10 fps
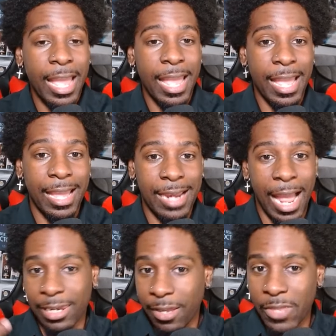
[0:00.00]
And
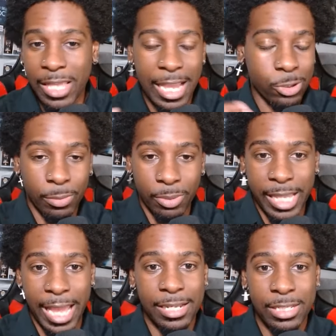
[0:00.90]
I love that they dribbled
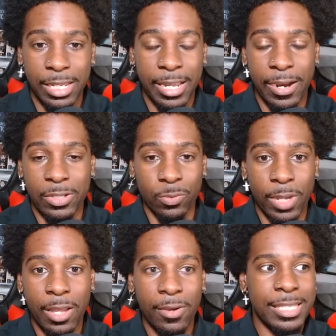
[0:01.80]
that into there as well.